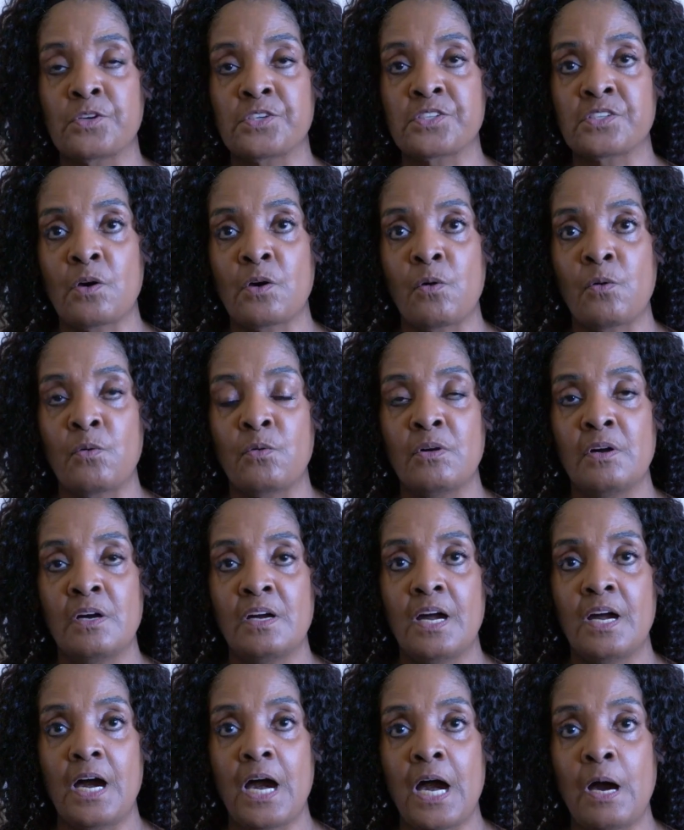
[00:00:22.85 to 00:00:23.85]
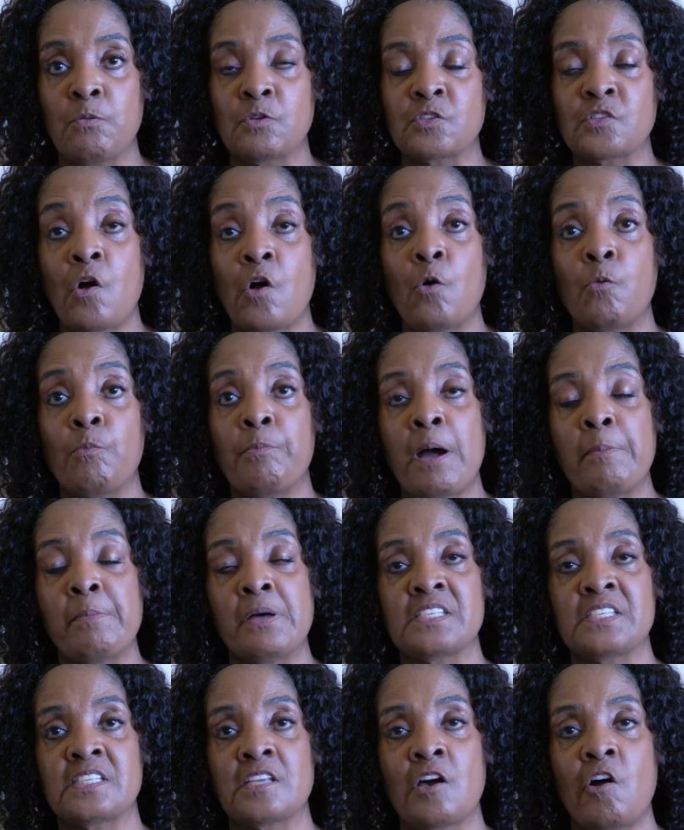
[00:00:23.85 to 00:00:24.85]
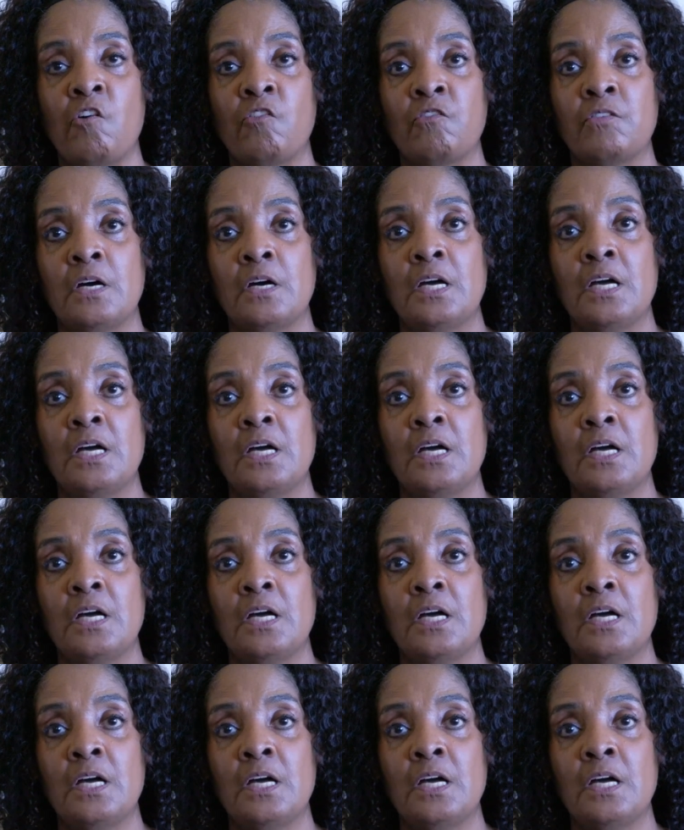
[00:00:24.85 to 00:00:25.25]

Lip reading: so I was home by myself.